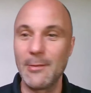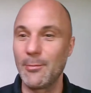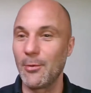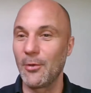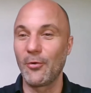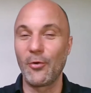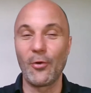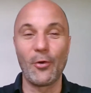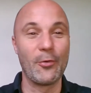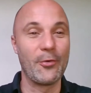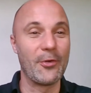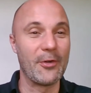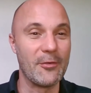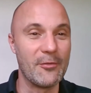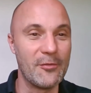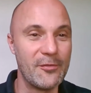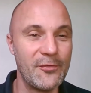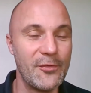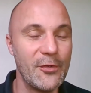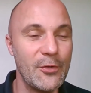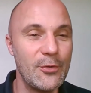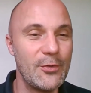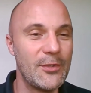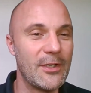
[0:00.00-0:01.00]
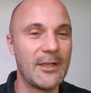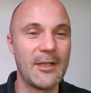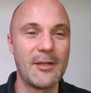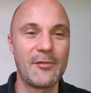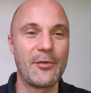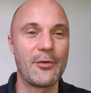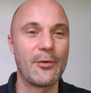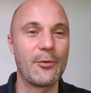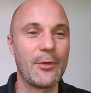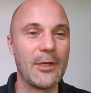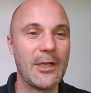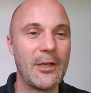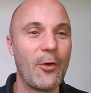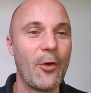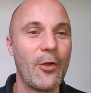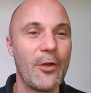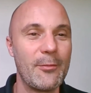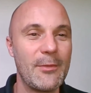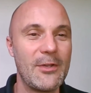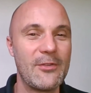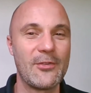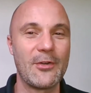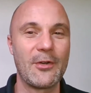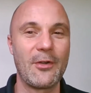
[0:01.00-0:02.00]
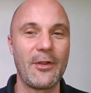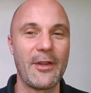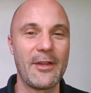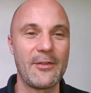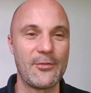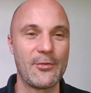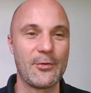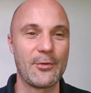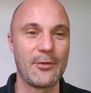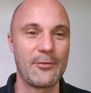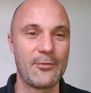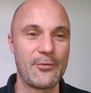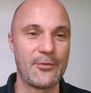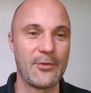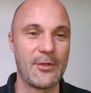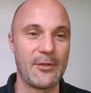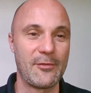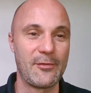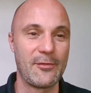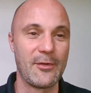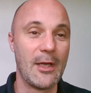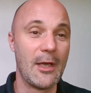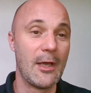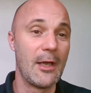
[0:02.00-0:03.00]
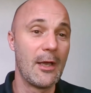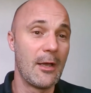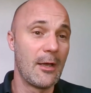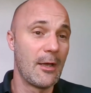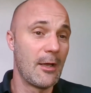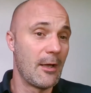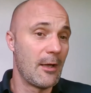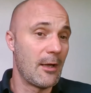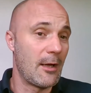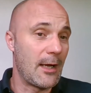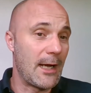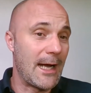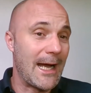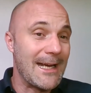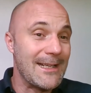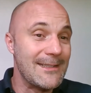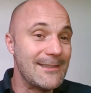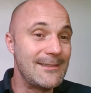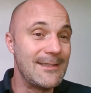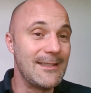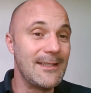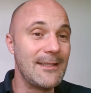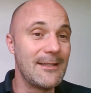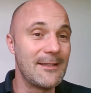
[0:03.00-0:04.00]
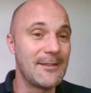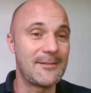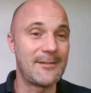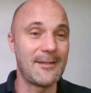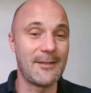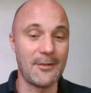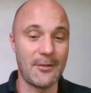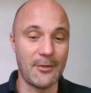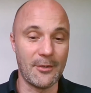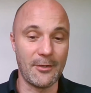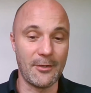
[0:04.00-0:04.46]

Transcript: people grow their own food and have their own economies and all that sort of stuff. Ideas that